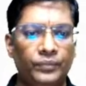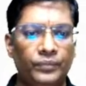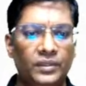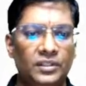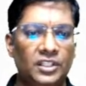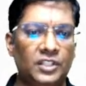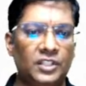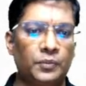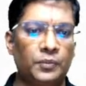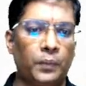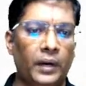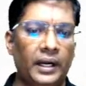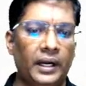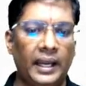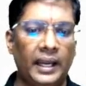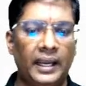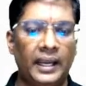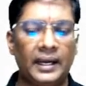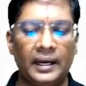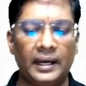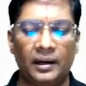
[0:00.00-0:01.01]

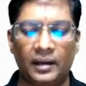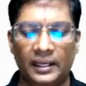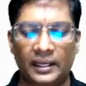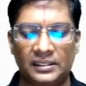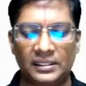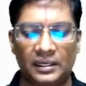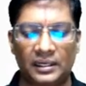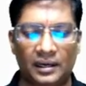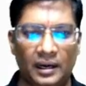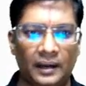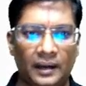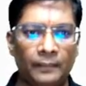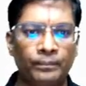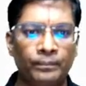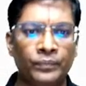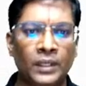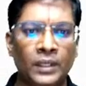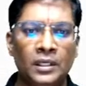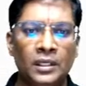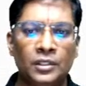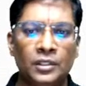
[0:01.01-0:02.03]
6.9 and etc.
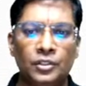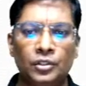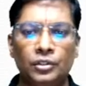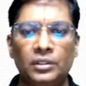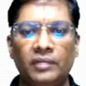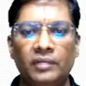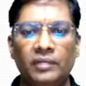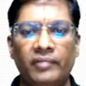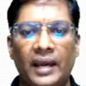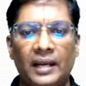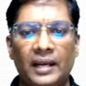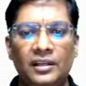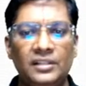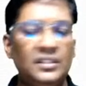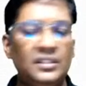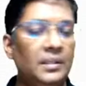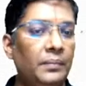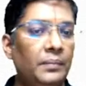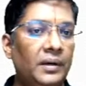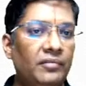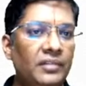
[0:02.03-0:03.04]
So the value is
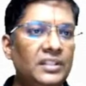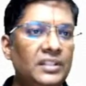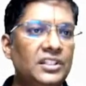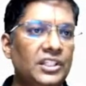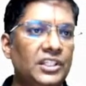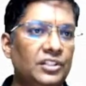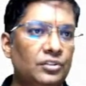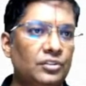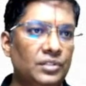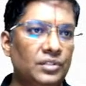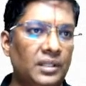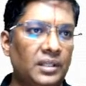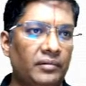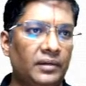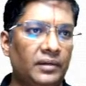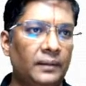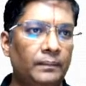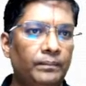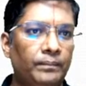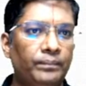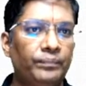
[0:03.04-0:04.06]
in between 6 to 7.
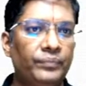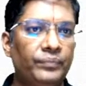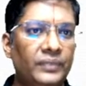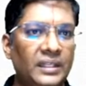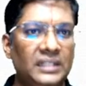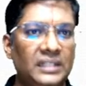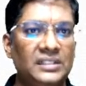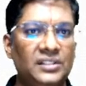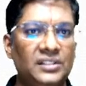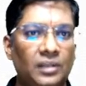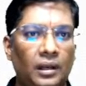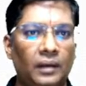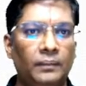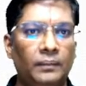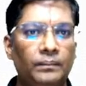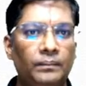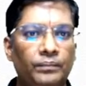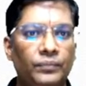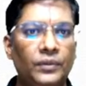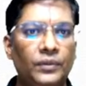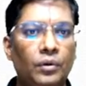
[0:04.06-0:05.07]
That's all.
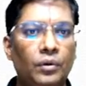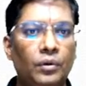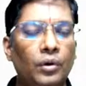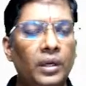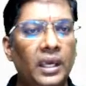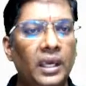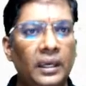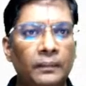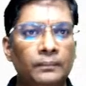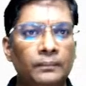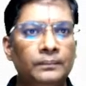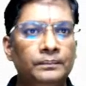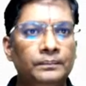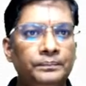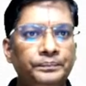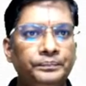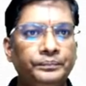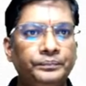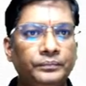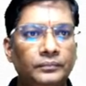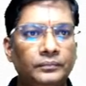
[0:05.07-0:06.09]
Okay,
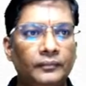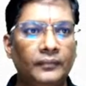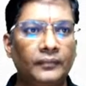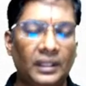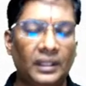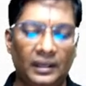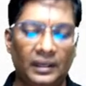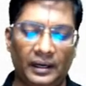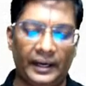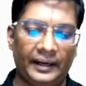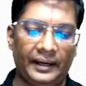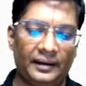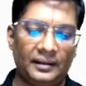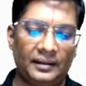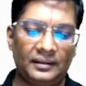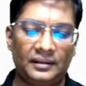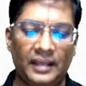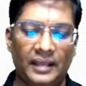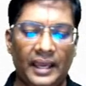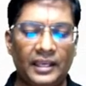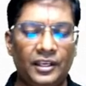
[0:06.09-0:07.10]
right,
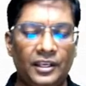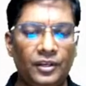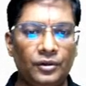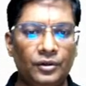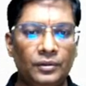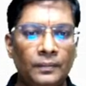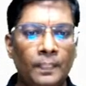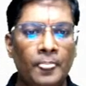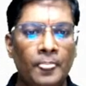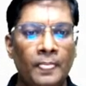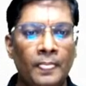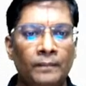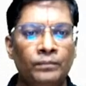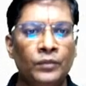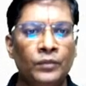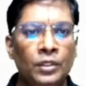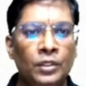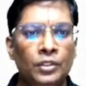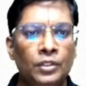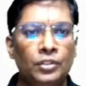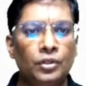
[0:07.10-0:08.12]
thank you.
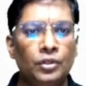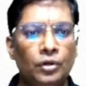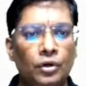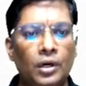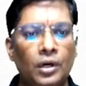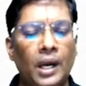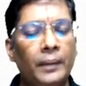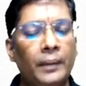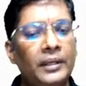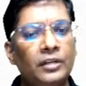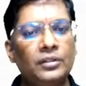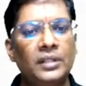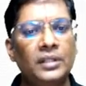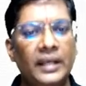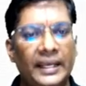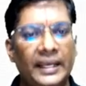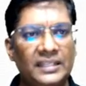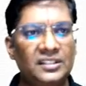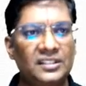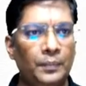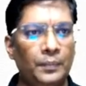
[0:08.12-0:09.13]
So coming to the
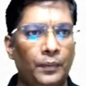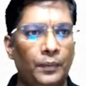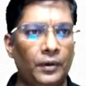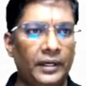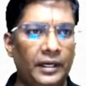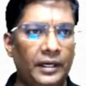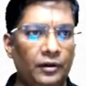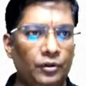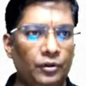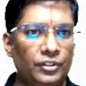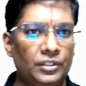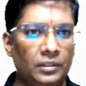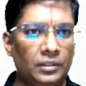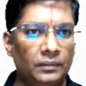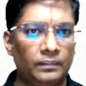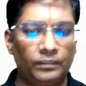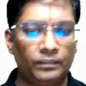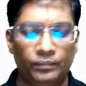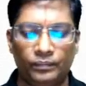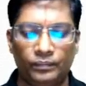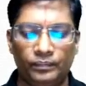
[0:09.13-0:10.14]
next important question.
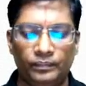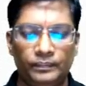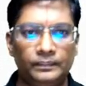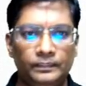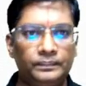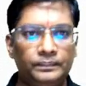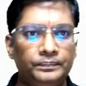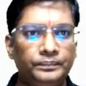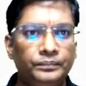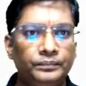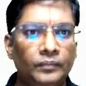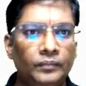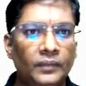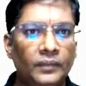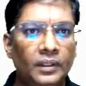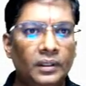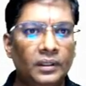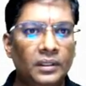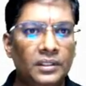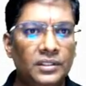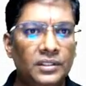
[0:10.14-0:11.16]

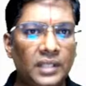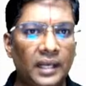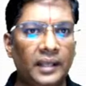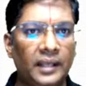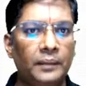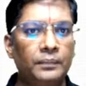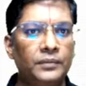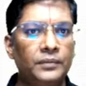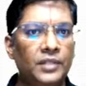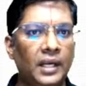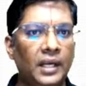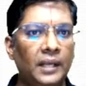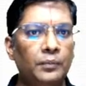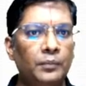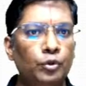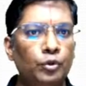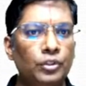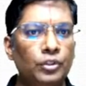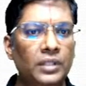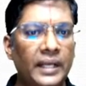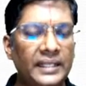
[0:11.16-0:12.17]
Shall I
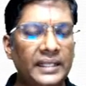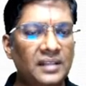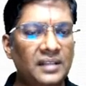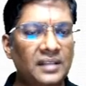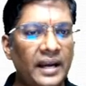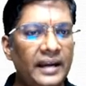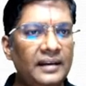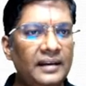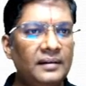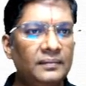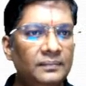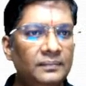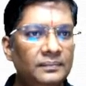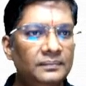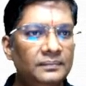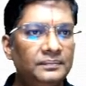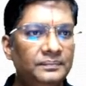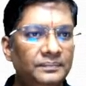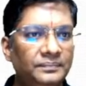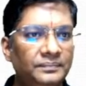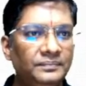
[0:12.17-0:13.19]
move to the next slide?
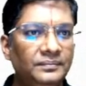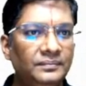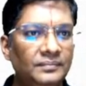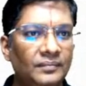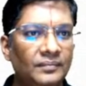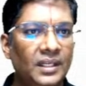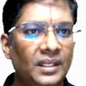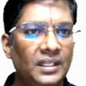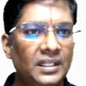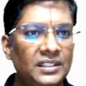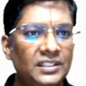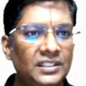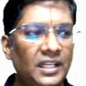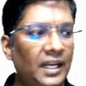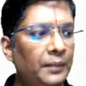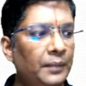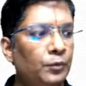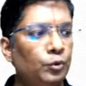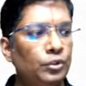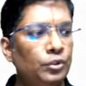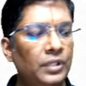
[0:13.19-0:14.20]
Shall
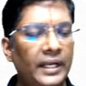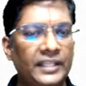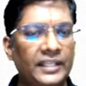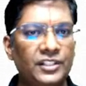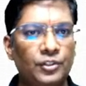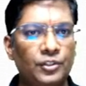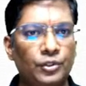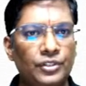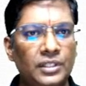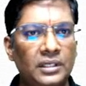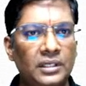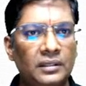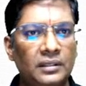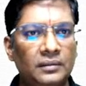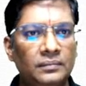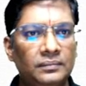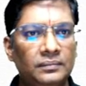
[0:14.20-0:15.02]
I move to the next question?